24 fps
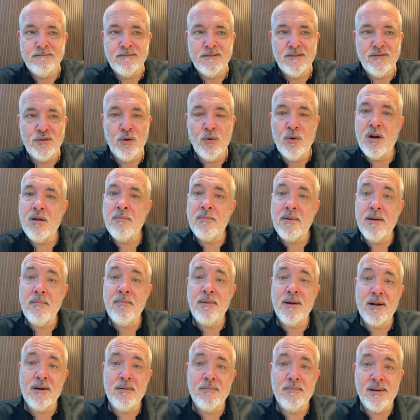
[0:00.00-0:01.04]
If you want to be a
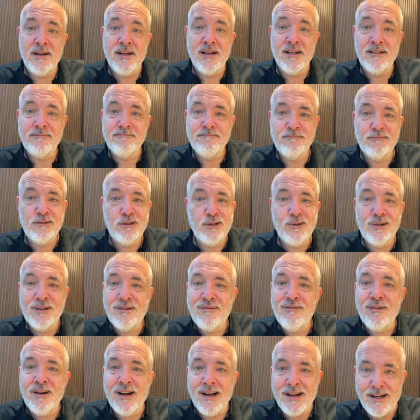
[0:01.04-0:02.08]
better man, quit
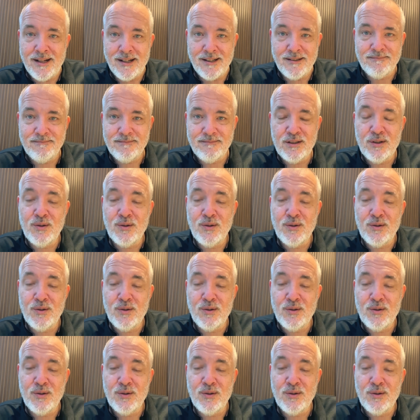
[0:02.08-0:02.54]
fighting.